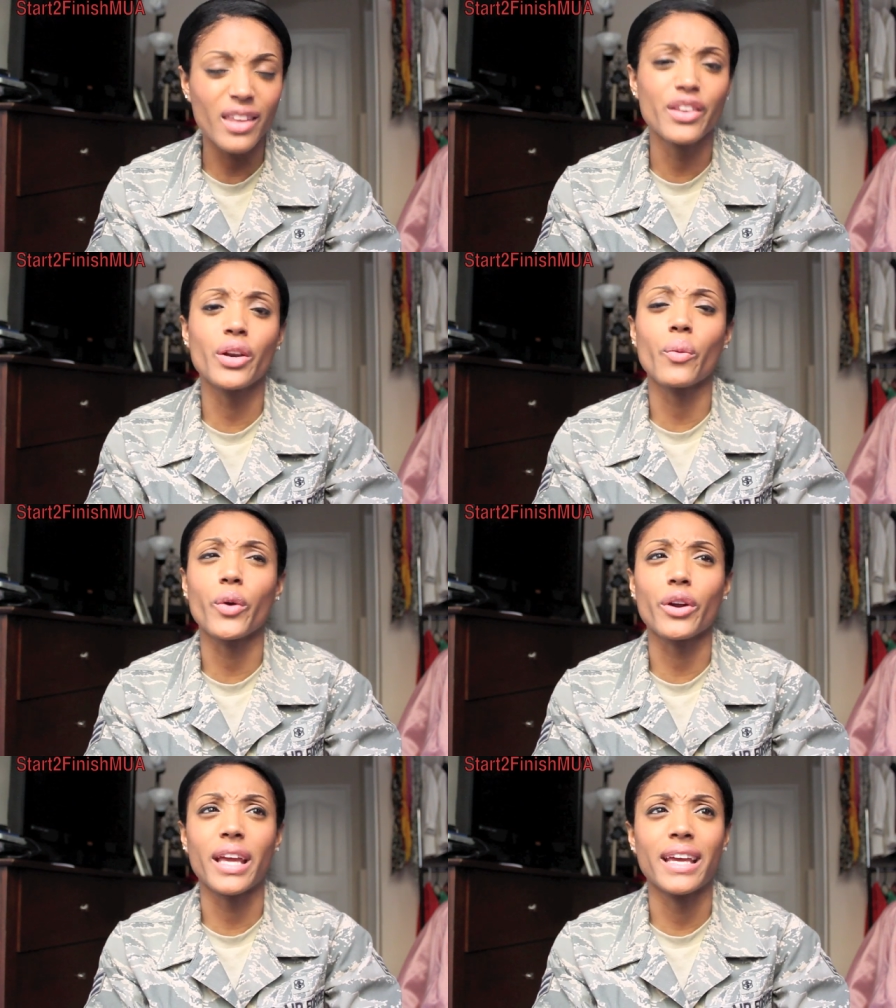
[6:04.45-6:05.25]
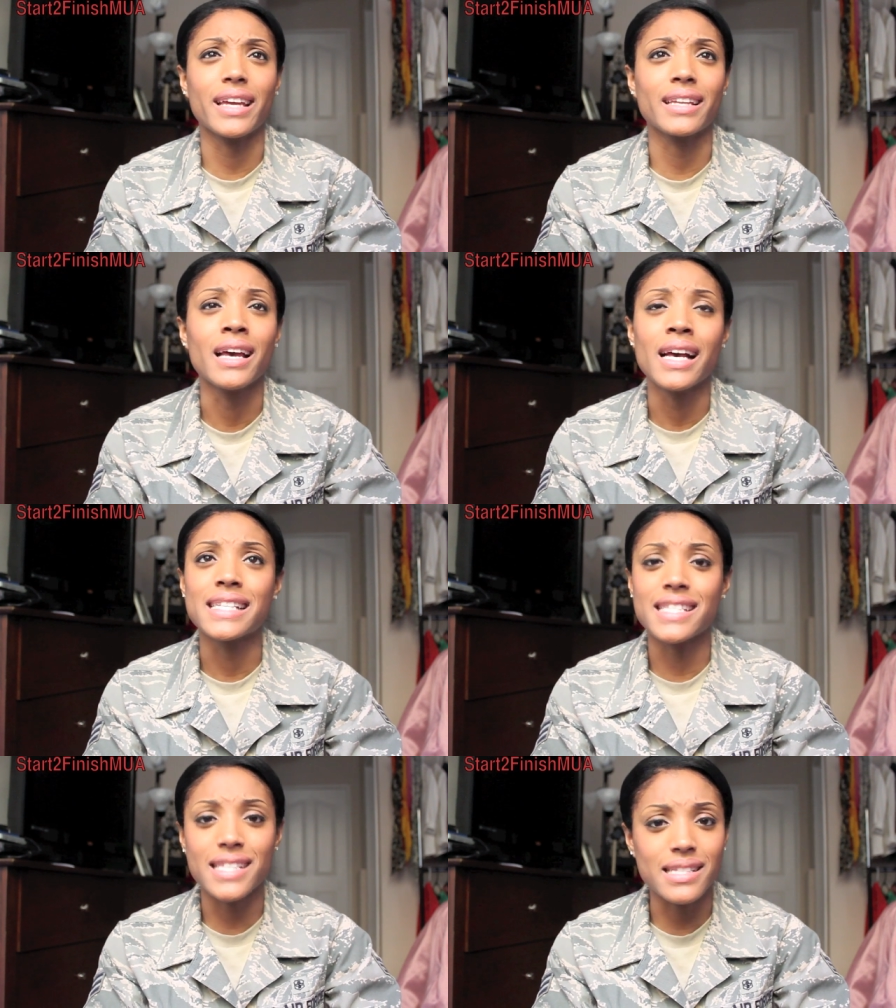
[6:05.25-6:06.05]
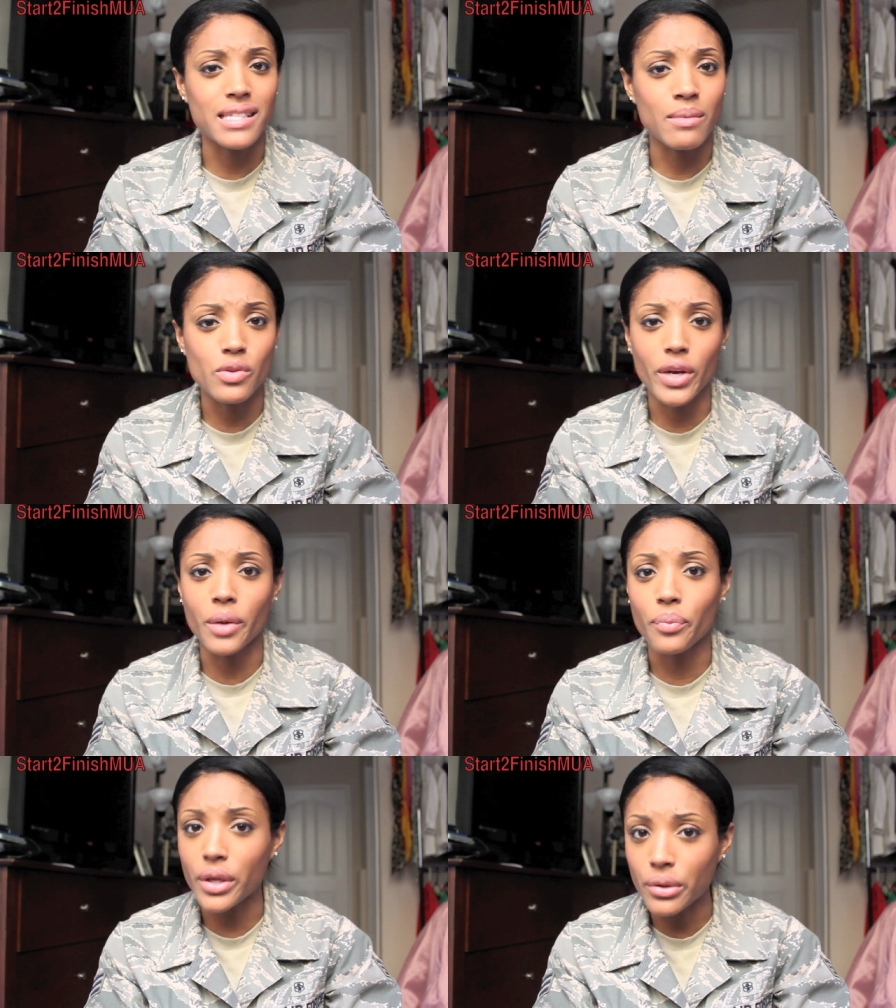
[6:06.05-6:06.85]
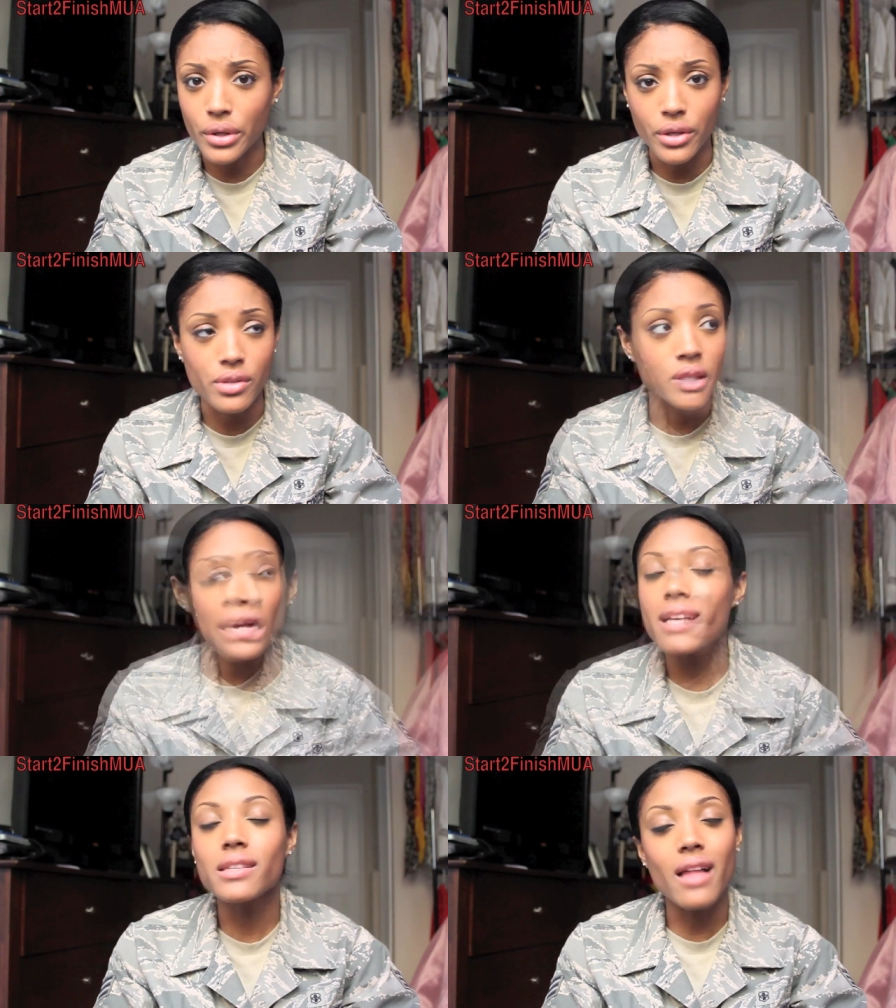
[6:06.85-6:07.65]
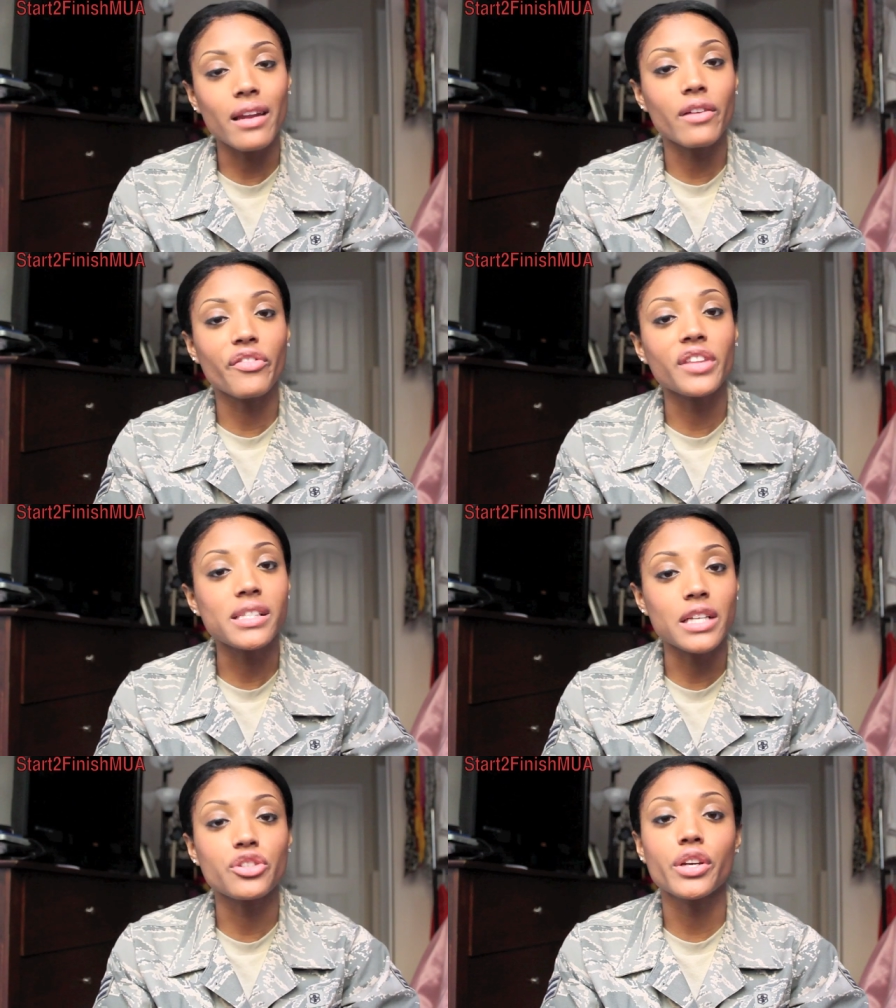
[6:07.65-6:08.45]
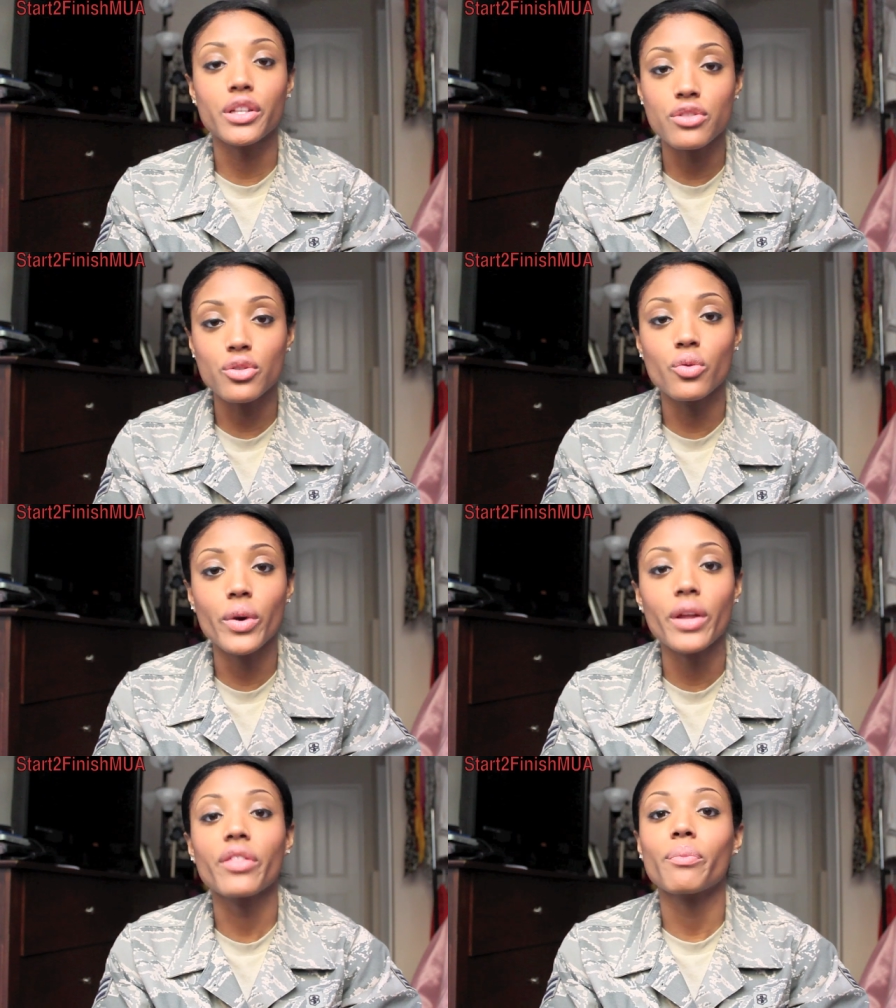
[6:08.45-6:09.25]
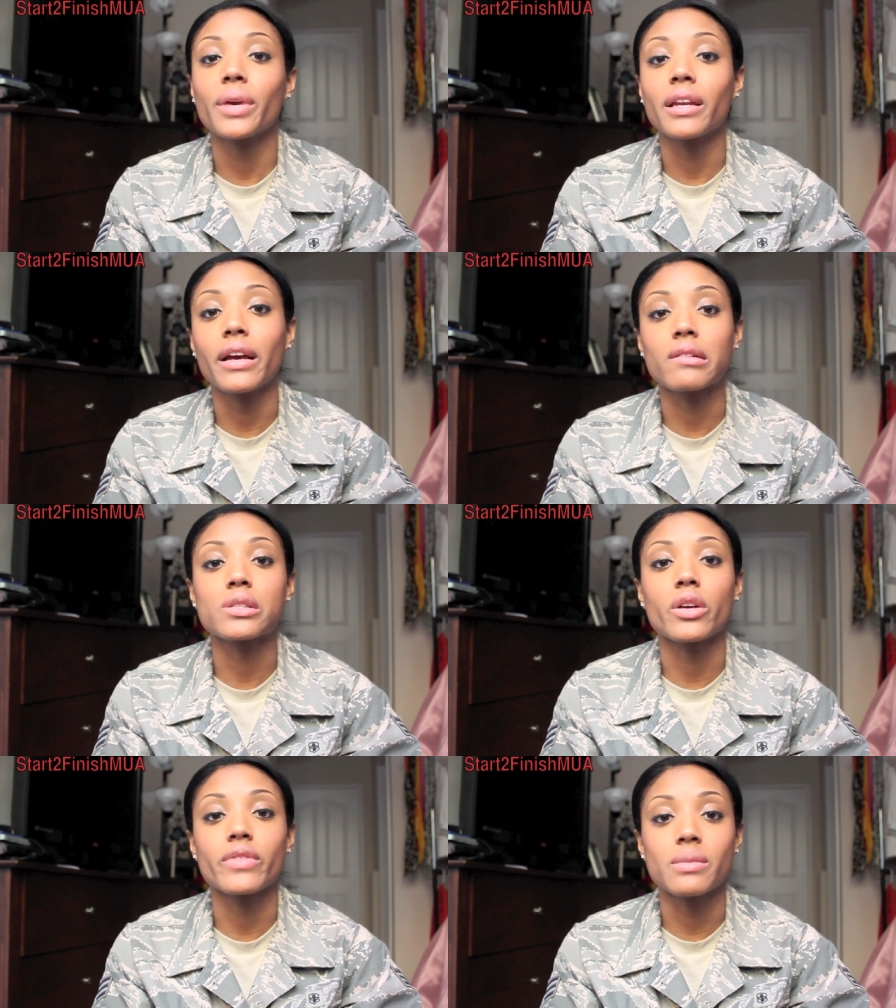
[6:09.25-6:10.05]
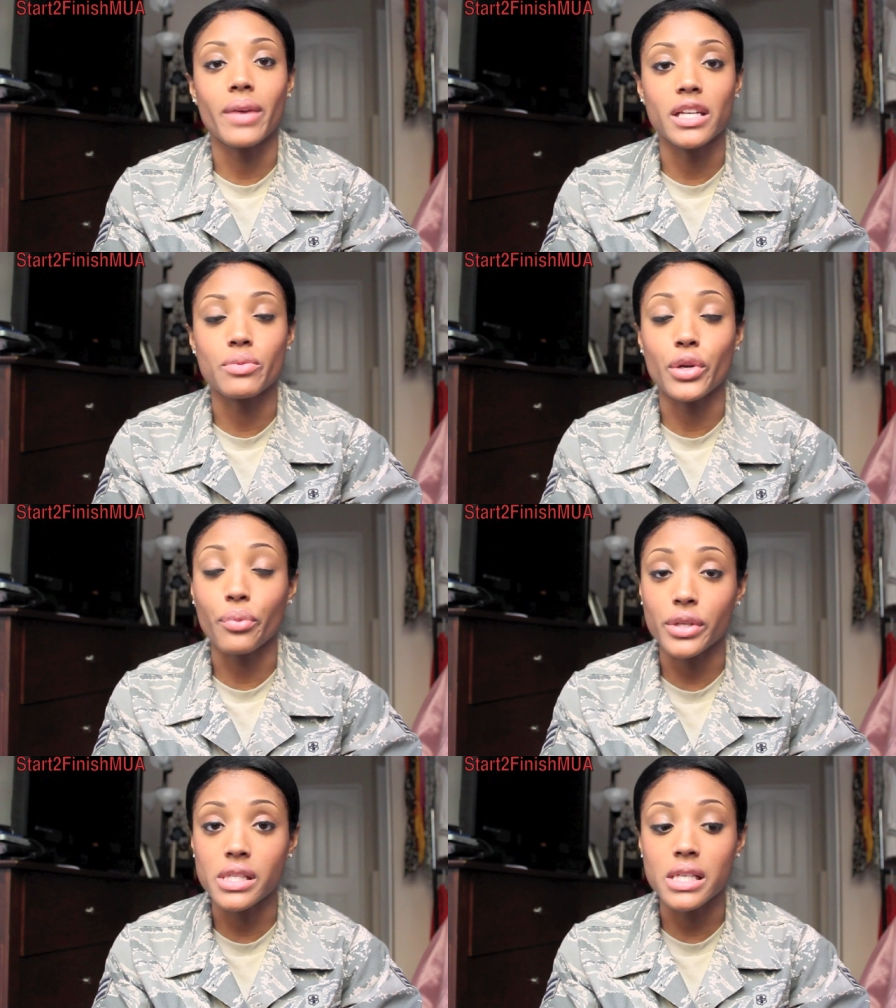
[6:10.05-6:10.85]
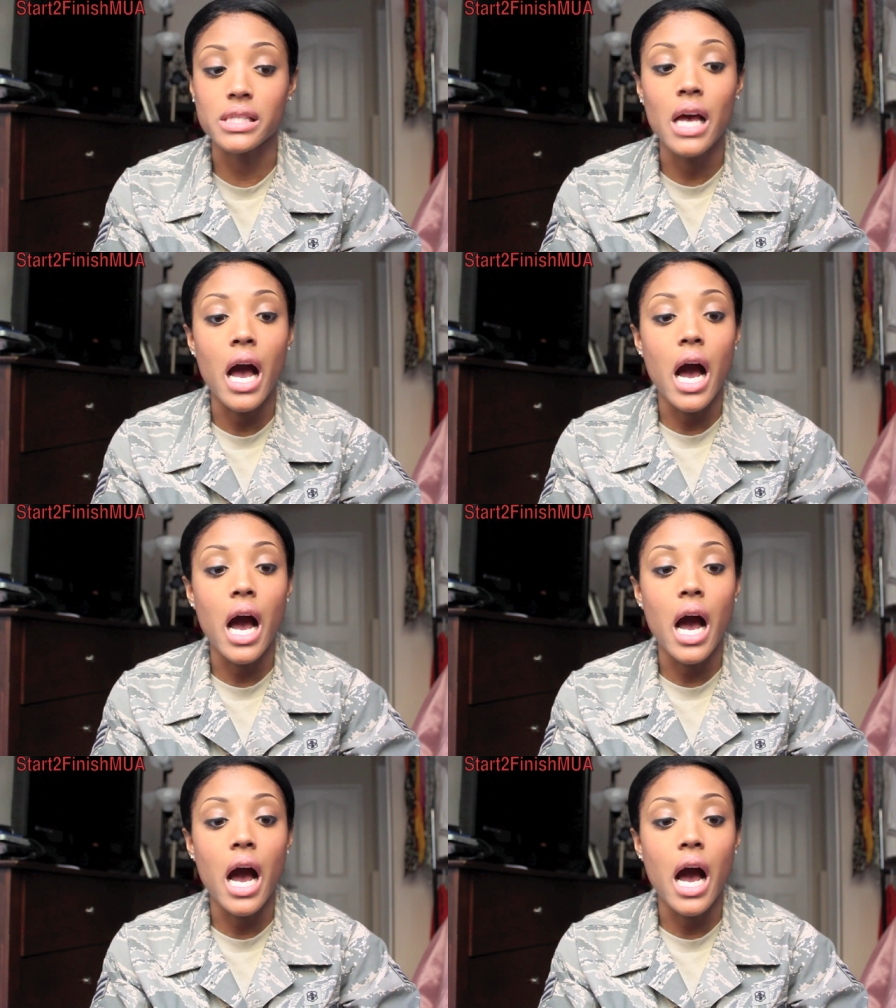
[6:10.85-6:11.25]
You can work in systems with computers. It's a lot of different things that you can do with being a health service management apprentice.